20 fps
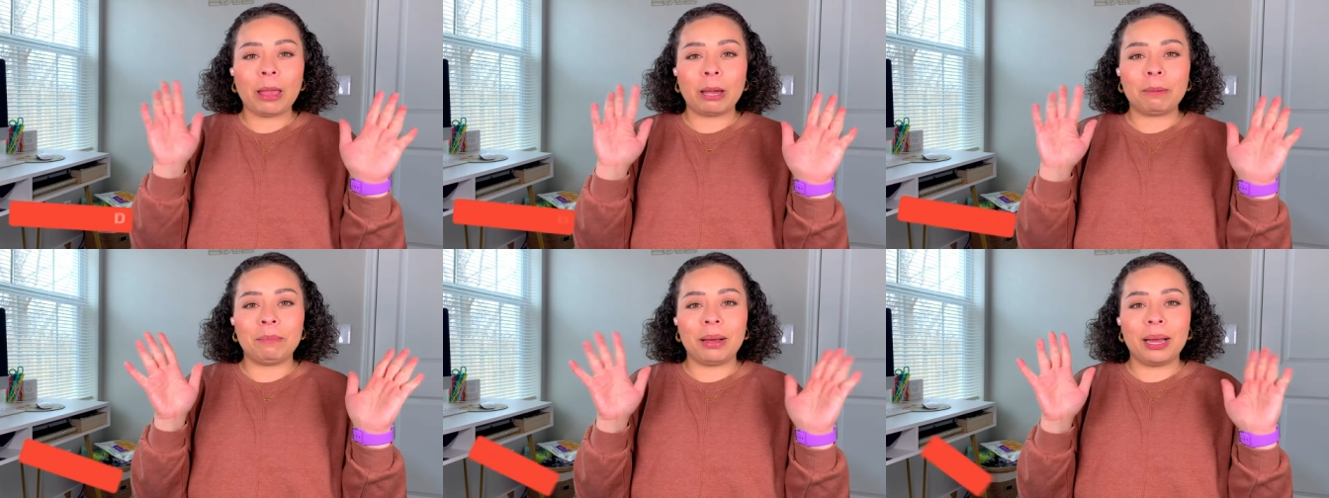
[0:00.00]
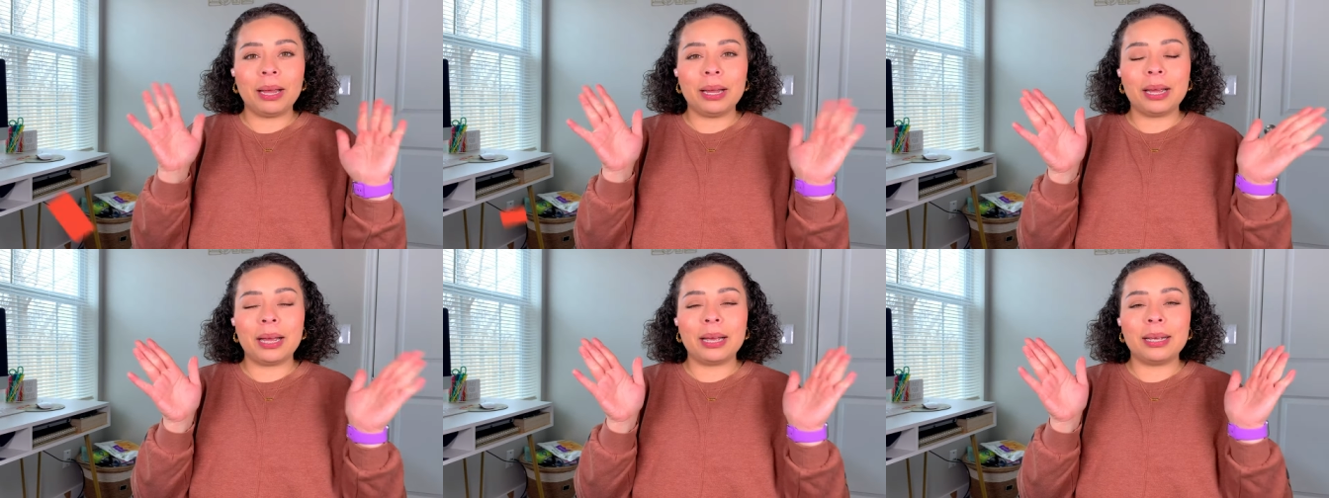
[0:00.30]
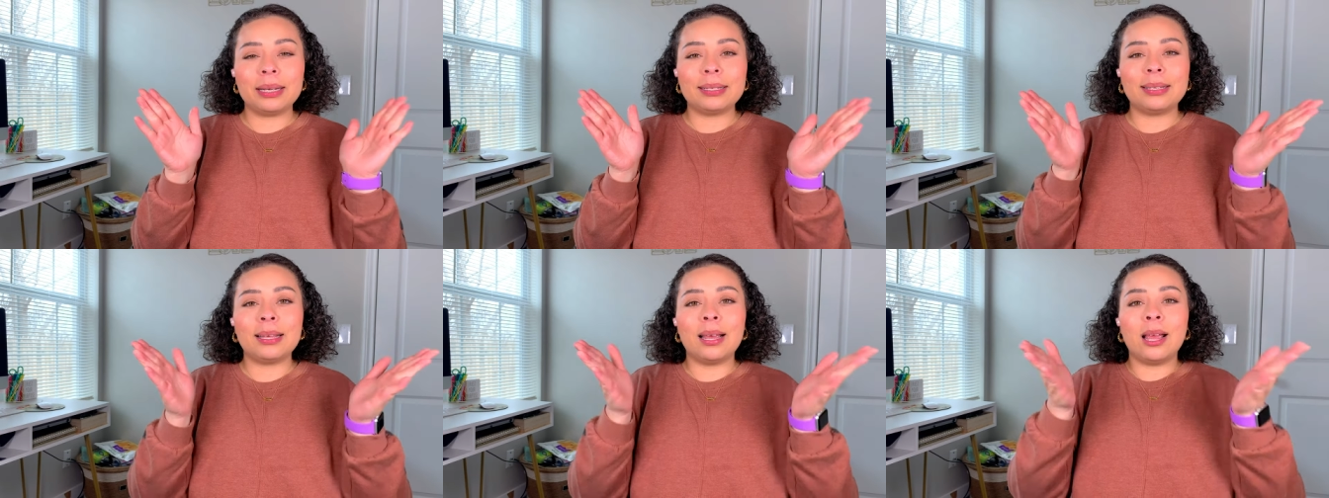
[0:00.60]
Bye,
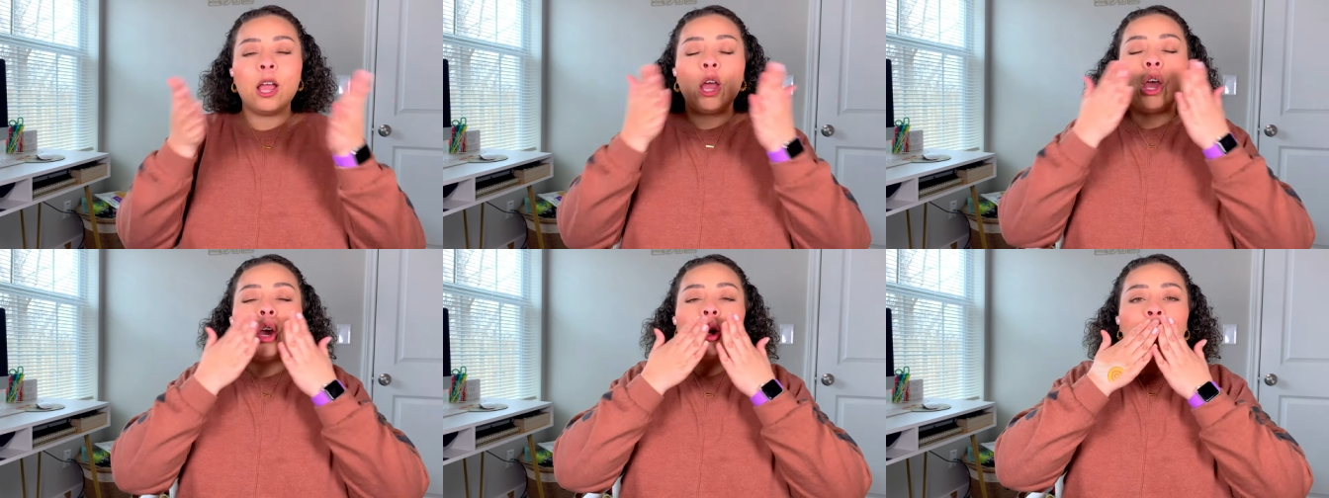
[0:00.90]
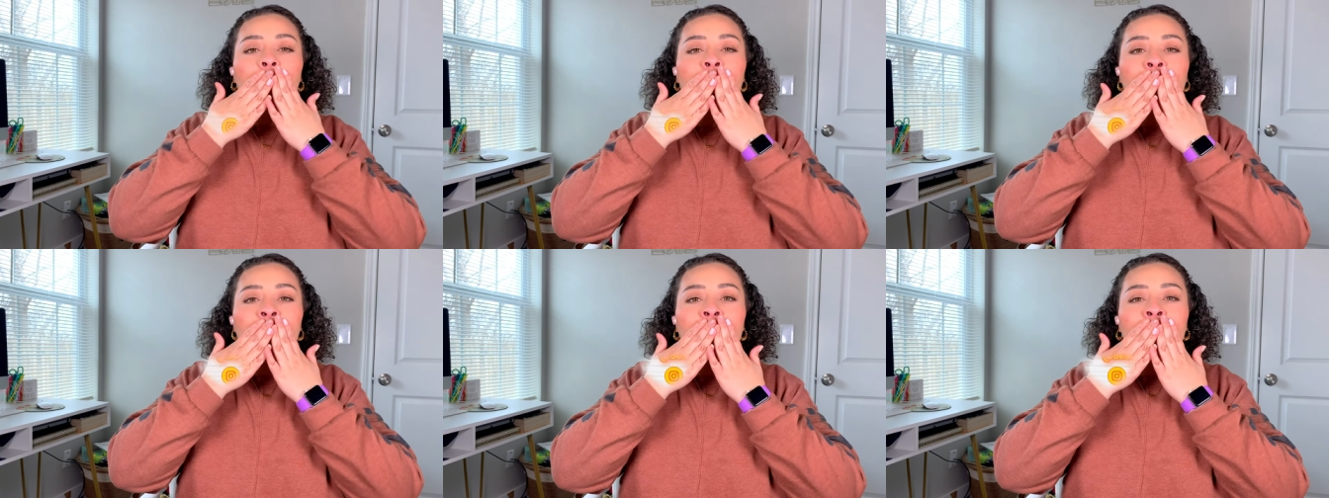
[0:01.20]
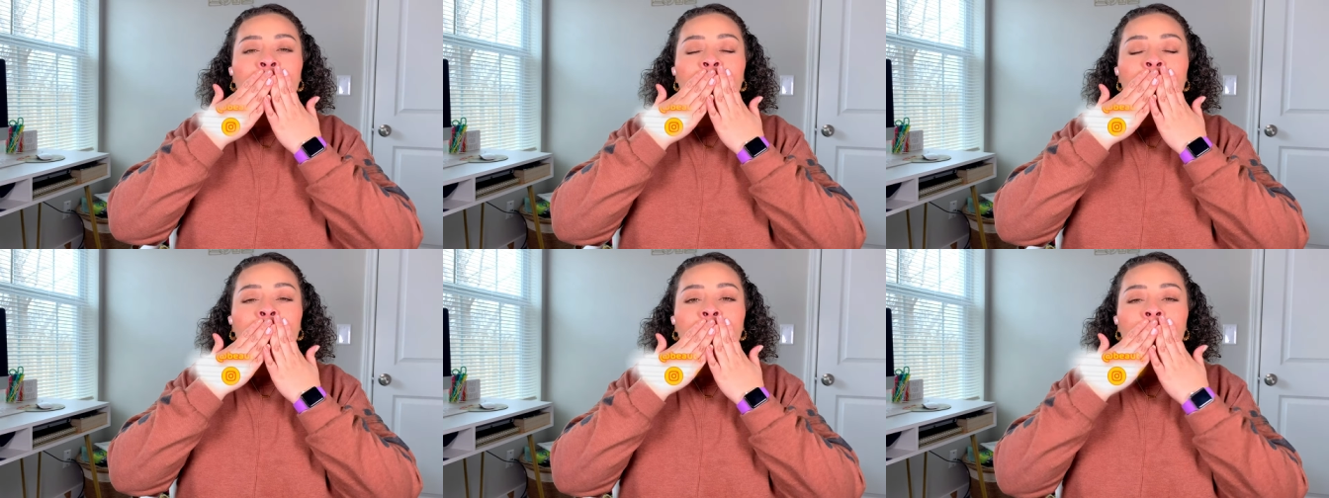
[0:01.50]
guys.
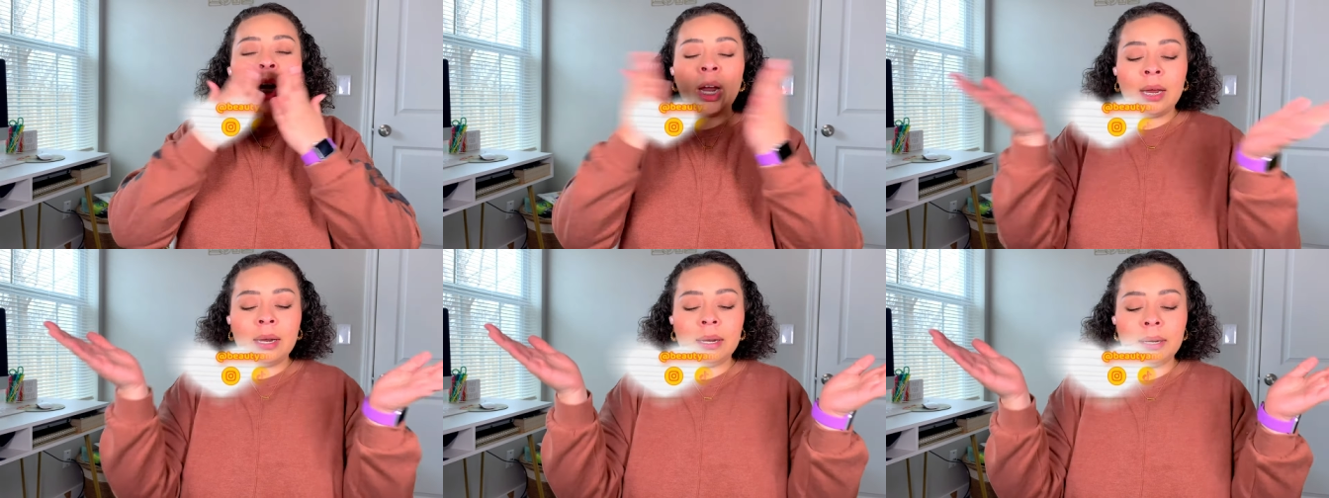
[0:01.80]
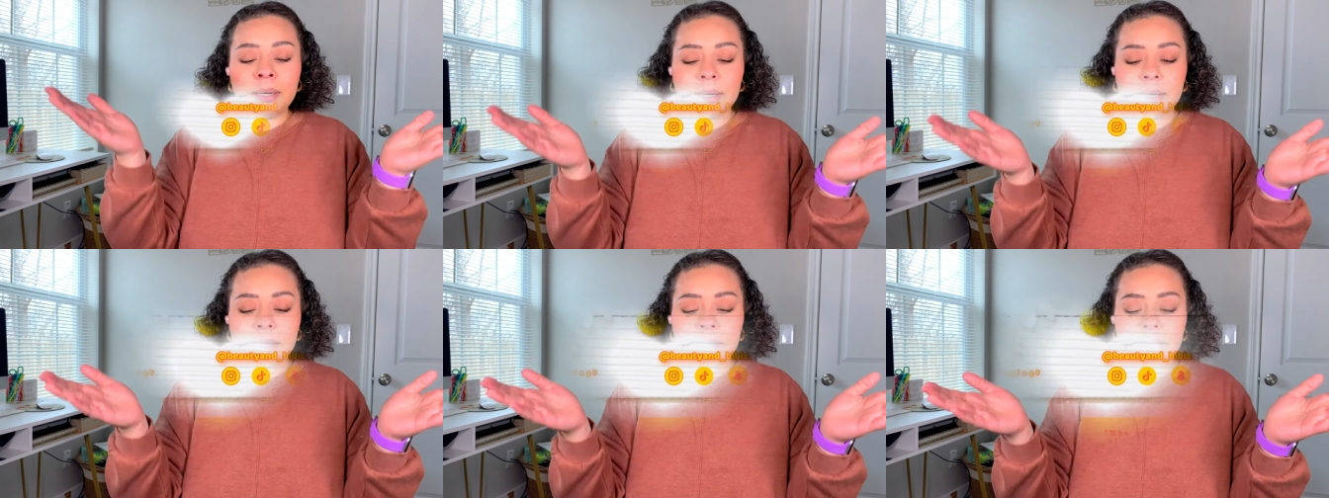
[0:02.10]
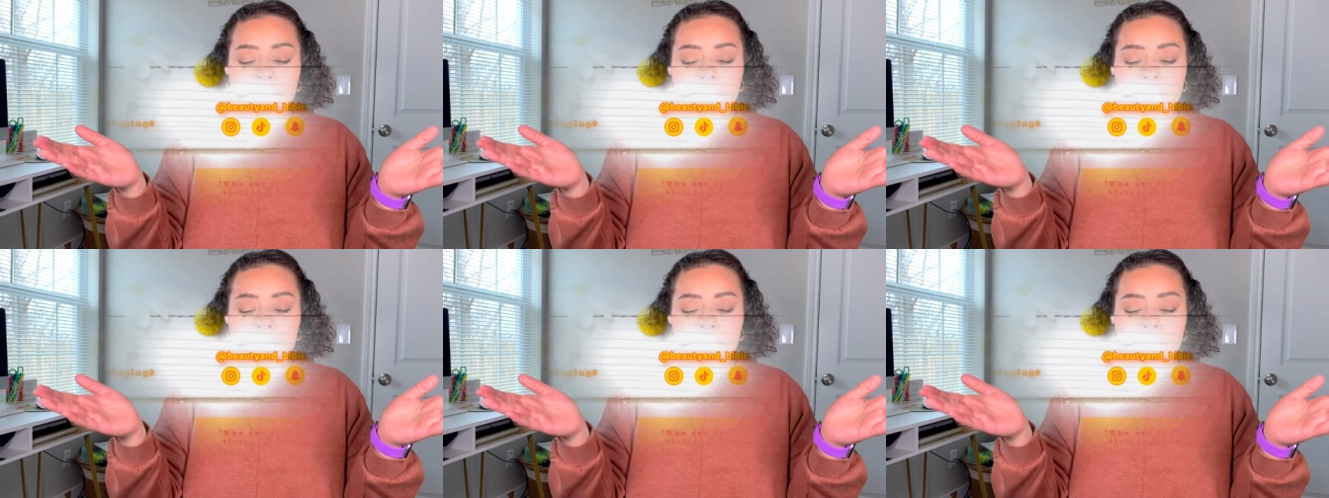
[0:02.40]
Mwah.